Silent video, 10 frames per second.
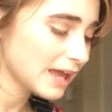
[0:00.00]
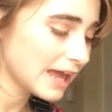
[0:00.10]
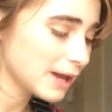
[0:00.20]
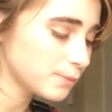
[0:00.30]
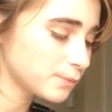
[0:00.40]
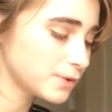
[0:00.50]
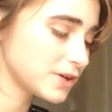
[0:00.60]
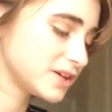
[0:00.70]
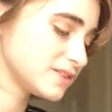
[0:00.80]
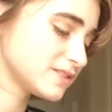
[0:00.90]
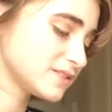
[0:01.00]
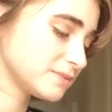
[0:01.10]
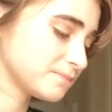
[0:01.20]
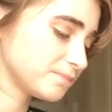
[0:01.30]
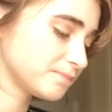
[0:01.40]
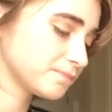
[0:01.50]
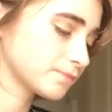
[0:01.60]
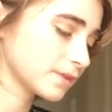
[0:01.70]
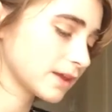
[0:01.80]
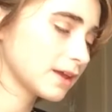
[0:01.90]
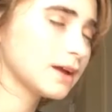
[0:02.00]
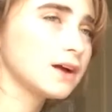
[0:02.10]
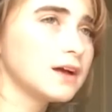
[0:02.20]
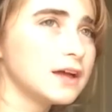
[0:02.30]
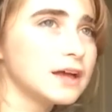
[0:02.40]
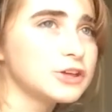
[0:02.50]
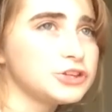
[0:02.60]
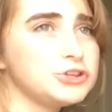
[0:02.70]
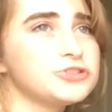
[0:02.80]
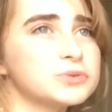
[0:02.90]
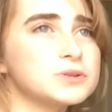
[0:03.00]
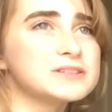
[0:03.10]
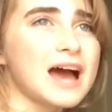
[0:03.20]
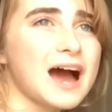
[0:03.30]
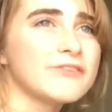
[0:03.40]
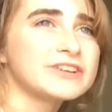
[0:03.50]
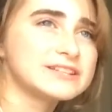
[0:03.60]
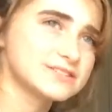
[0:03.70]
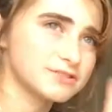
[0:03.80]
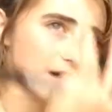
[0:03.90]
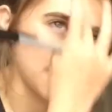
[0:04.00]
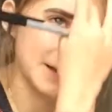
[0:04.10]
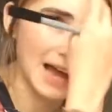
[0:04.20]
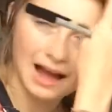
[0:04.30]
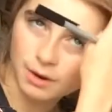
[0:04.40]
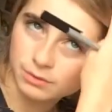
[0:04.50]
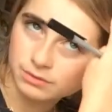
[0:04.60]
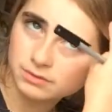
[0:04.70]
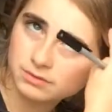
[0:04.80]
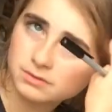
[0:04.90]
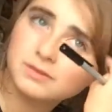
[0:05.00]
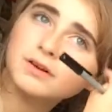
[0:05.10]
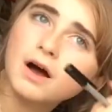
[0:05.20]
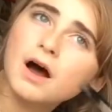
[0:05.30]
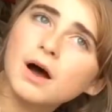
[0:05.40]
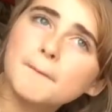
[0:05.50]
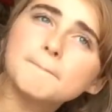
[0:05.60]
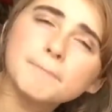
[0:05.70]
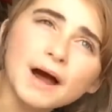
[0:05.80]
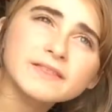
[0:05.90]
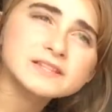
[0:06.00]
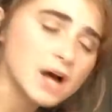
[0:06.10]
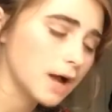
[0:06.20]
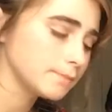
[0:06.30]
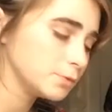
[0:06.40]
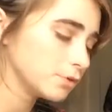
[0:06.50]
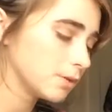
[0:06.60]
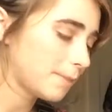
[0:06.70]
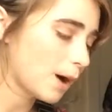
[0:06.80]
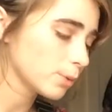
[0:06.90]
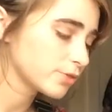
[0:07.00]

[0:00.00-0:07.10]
it was usual to have an Instagram account by the time you were about